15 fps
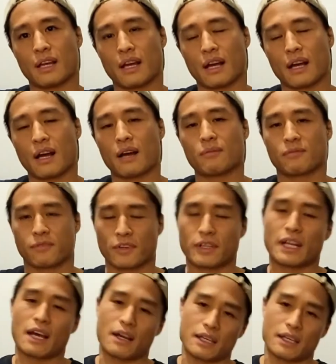Um, for
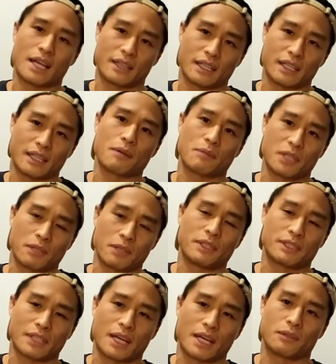now, yeah, I think I'm going to be
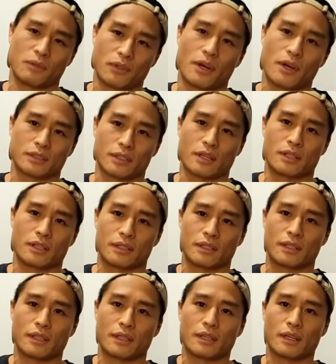signing with Oktagon.
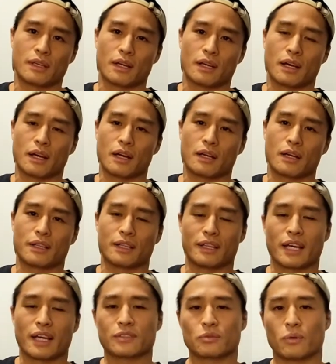Uh, the
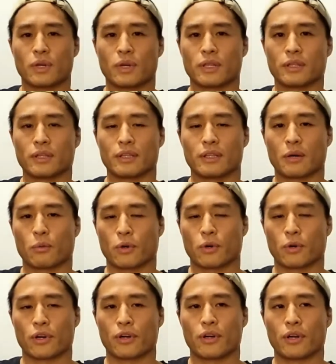next uh, we're
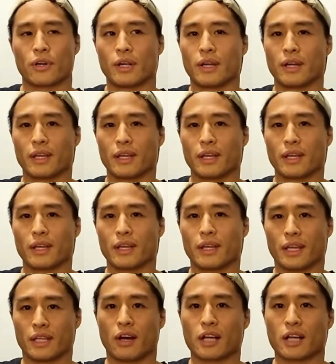in talk
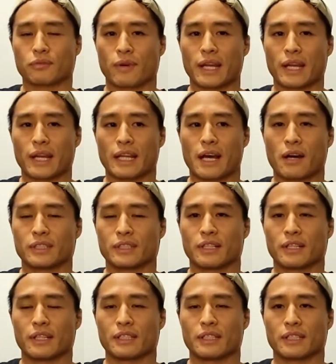right now is a
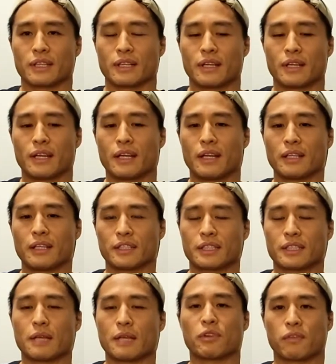is a
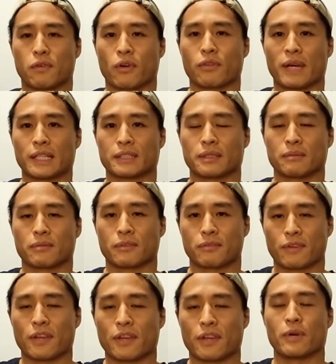December 4th matchup for
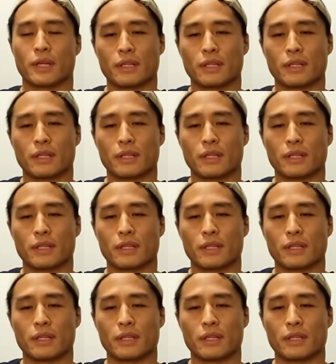featherweight.